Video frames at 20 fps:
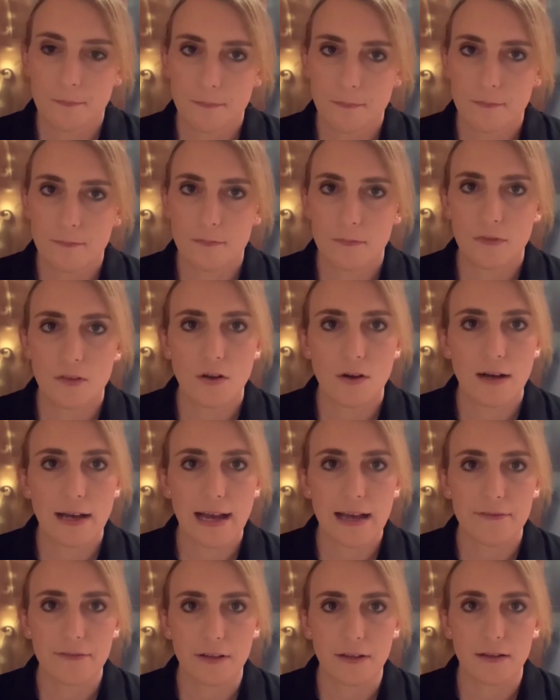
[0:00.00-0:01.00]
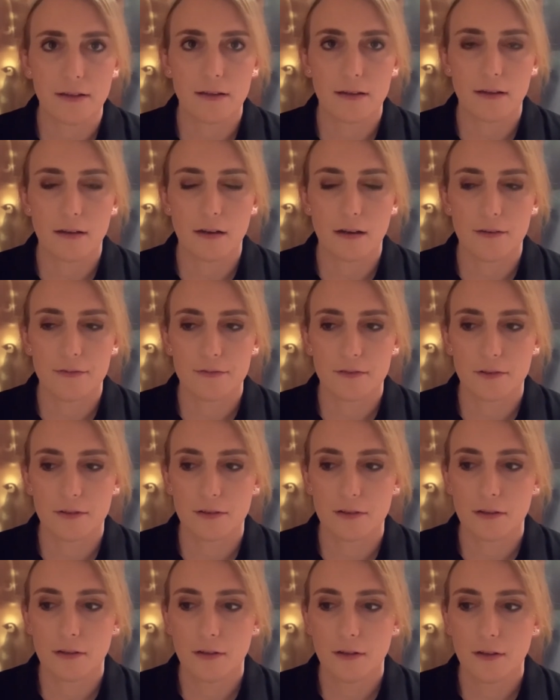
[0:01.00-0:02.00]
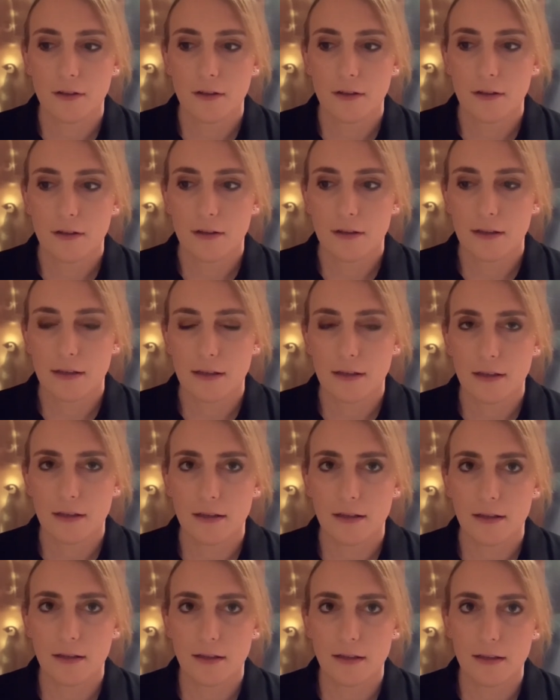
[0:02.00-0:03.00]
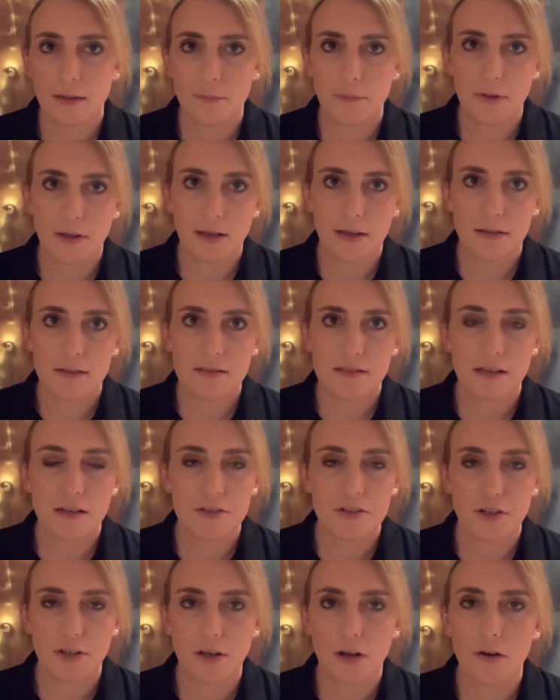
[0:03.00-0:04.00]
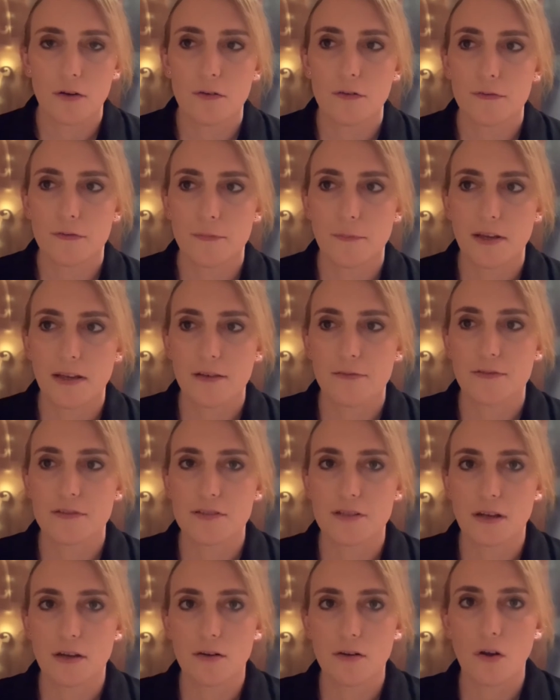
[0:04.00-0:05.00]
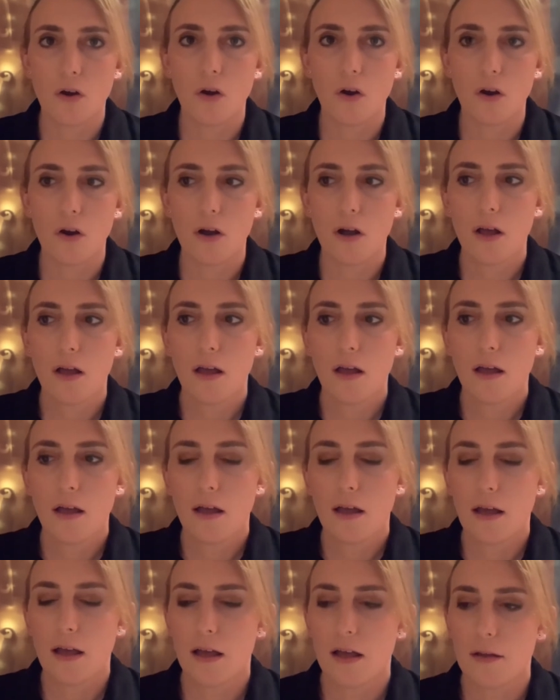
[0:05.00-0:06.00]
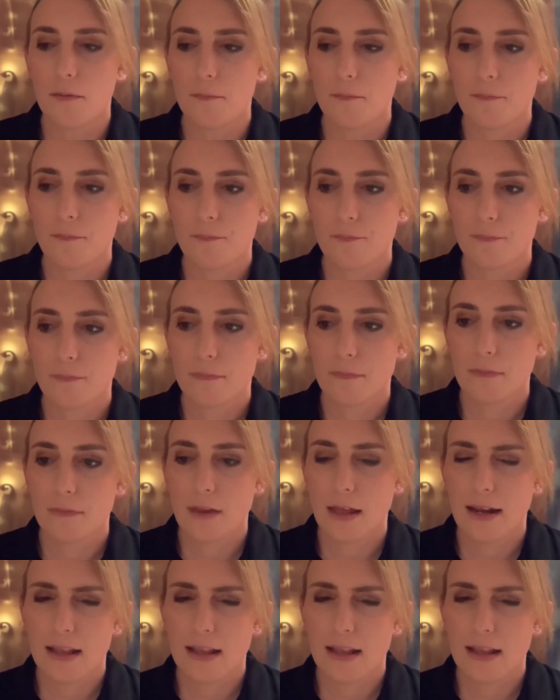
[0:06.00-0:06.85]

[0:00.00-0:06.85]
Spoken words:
not have it after it being such a goal for me for so long. And